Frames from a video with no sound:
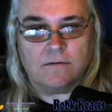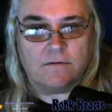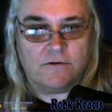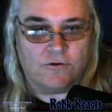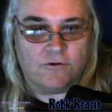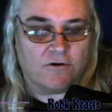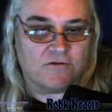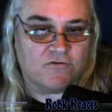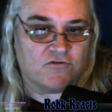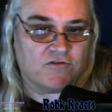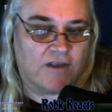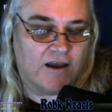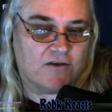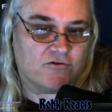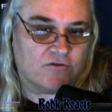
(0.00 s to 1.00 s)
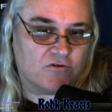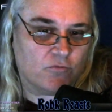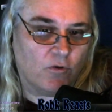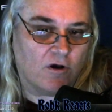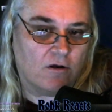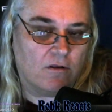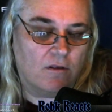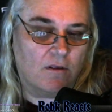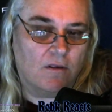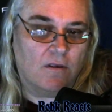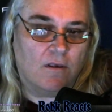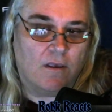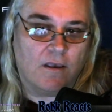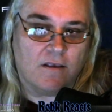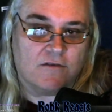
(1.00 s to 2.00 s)
you know, in stature as well,
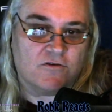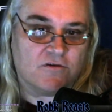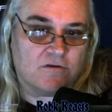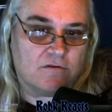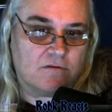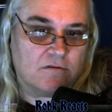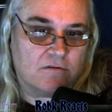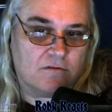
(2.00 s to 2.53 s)
and just